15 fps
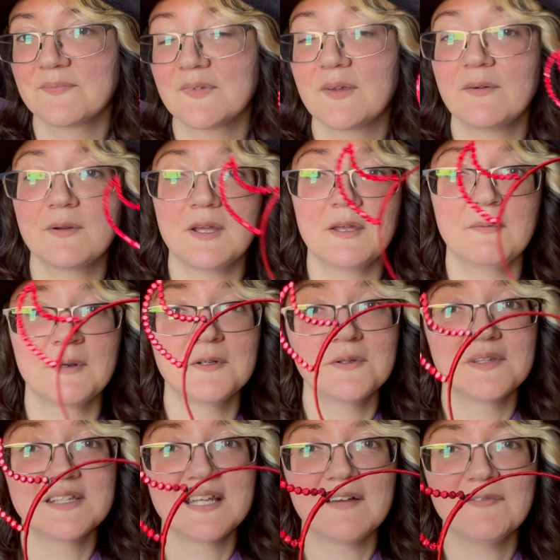Okay, you want to
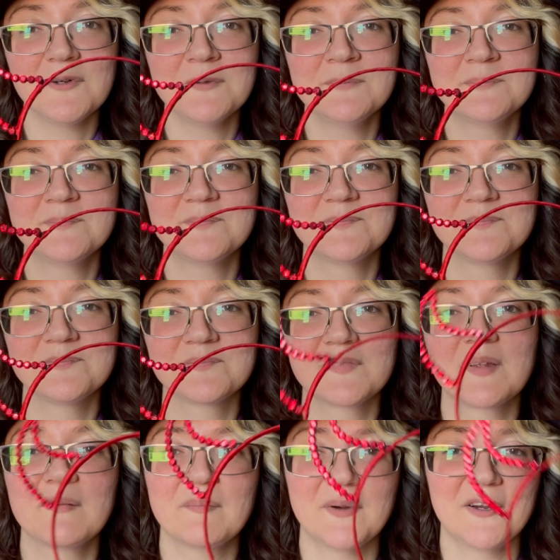do the devil?
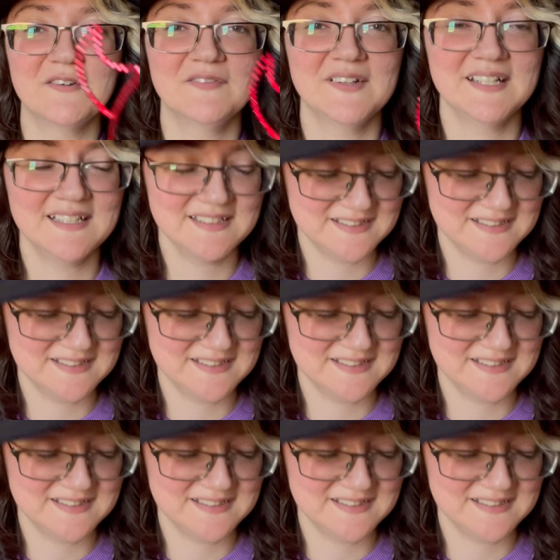Perfect.